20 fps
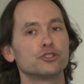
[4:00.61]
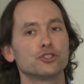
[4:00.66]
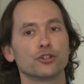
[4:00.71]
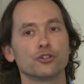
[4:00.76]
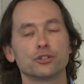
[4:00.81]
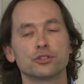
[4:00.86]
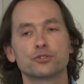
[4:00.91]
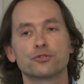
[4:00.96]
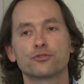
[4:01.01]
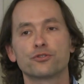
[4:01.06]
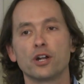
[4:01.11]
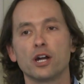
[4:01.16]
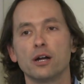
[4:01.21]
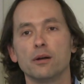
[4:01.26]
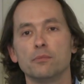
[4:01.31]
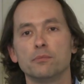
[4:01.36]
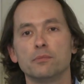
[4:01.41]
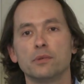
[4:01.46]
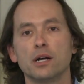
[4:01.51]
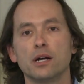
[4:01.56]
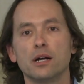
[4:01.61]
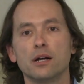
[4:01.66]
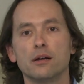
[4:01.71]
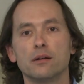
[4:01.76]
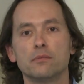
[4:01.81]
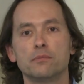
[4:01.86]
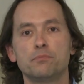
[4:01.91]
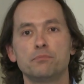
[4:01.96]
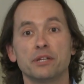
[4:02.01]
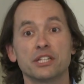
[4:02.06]
journals from
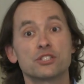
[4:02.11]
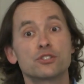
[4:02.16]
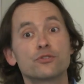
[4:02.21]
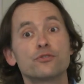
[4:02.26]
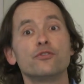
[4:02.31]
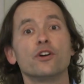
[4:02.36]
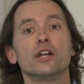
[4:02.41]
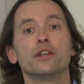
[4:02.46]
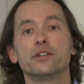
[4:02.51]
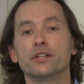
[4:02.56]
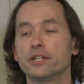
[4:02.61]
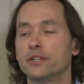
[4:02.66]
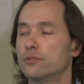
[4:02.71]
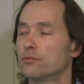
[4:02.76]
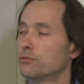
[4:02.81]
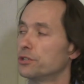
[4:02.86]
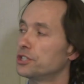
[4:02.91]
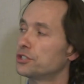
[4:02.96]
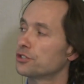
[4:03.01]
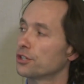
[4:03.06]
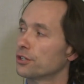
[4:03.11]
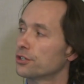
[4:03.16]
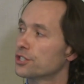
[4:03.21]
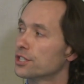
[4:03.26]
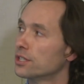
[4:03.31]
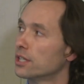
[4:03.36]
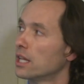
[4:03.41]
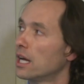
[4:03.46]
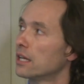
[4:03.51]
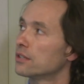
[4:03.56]
BITS-funded research
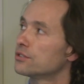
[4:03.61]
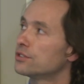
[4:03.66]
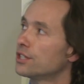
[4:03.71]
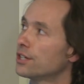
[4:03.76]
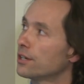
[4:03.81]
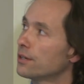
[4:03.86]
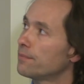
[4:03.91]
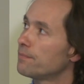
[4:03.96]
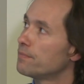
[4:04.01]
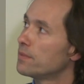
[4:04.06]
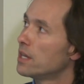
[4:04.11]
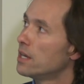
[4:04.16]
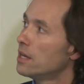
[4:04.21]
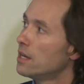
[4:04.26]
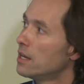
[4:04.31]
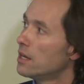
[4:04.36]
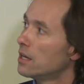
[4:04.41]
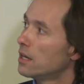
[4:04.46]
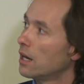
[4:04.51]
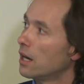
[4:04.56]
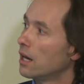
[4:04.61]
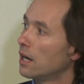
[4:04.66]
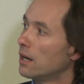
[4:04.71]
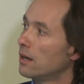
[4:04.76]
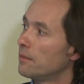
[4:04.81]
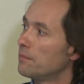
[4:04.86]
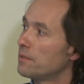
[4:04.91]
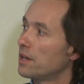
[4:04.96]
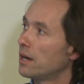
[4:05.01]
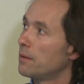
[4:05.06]
in the last year.
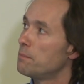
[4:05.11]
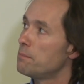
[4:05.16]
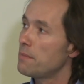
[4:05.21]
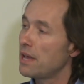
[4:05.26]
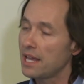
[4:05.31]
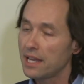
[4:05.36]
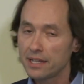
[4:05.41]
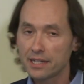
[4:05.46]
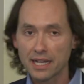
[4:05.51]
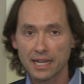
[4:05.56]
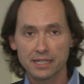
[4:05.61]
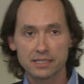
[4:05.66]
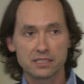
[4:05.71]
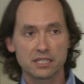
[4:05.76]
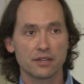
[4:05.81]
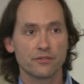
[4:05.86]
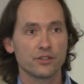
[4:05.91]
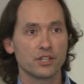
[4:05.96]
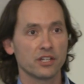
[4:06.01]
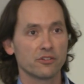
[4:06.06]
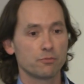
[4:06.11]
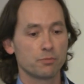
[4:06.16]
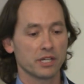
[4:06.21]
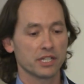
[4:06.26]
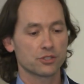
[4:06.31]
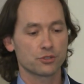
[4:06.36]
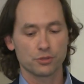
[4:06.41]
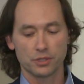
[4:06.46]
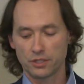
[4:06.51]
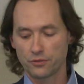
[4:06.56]
A main activity of
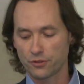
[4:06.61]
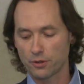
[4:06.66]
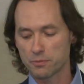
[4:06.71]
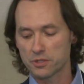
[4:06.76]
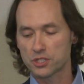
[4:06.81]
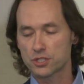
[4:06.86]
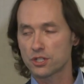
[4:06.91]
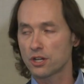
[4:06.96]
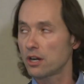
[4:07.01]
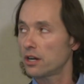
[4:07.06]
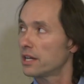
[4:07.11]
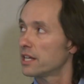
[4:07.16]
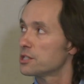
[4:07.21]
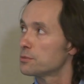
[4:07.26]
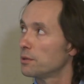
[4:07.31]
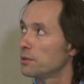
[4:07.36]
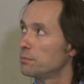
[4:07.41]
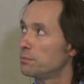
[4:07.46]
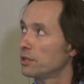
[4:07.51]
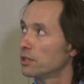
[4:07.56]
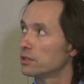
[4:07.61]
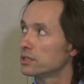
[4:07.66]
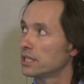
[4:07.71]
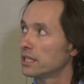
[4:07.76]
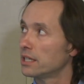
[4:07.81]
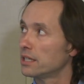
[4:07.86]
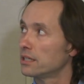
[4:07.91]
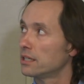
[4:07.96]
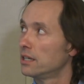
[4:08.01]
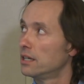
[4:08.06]
BITS, really from the start, has been
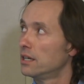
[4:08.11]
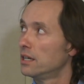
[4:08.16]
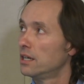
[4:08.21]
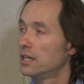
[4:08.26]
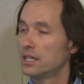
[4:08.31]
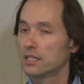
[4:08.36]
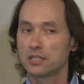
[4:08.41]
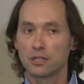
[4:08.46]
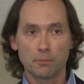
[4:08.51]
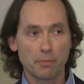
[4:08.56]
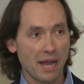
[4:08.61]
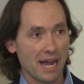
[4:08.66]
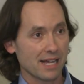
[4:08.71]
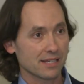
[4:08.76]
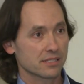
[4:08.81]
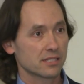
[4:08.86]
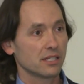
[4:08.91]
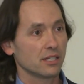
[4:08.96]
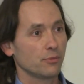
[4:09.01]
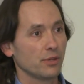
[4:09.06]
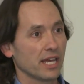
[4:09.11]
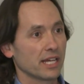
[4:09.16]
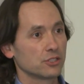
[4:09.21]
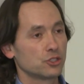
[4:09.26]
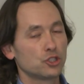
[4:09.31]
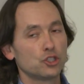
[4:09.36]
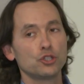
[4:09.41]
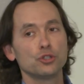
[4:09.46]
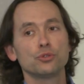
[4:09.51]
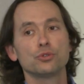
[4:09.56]
building capacity. We
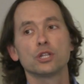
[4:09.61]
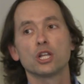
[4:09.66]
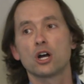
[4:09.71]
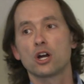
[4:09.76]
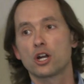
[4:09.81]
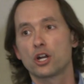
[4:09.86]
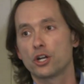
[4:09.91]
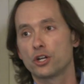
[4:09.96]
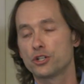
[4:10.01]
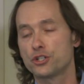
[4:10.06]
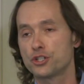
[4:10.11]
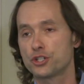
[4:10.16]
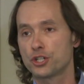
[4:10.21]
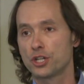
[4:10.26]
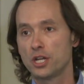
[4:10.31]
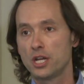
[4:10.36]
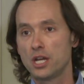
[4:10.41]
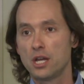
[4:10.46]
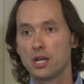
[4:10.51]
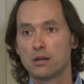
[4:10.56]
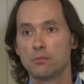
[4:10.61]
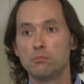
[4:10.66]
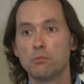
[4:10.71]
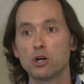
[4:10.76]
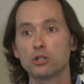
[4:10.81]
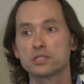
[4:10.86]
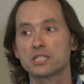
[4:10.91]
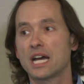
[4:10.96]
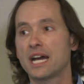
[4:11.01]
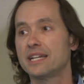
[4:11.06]
had 2 large
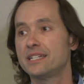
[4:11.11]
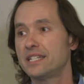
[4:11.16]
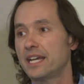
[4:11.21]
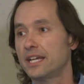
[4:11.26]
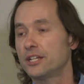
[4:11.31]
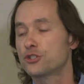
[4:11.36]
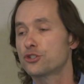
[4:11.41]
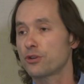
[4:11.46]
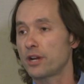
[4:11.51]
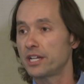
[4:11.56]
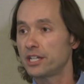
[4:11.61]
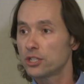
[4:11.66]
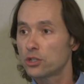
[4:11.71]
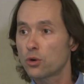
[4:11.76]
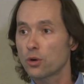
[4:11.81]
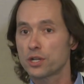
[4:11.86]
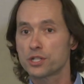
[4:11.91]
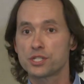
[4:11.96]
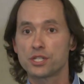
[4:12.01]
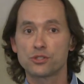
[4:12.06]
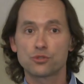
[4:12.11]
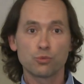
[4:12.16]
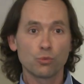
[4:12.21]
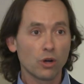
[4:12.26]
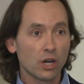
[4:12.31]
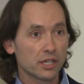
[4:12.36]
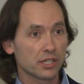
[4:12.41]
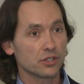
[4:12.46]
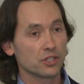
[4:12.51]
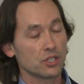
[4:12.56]
multi-day training courses,
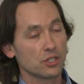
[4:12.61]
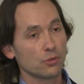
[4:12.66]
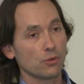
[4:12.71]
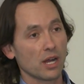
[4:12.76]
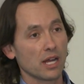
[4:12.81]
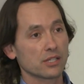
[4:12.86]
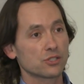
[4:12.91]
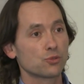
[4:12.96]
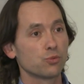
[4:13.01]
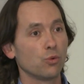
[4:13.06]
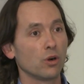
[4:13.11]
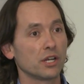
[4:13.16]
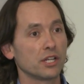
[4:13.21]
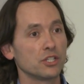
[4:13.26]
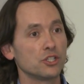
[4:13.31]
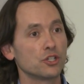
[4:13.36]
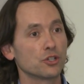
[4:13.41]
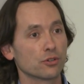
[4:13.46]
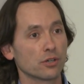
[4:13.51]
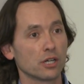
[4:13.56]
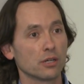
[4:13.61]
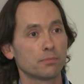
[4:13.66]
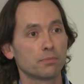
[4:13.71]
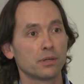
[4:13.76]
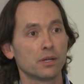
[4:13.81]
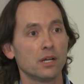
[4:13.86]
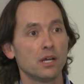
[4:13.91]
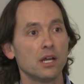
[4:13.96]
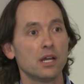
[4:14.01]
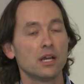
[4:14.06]
one in the US, one in
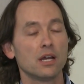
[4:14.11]
Europe.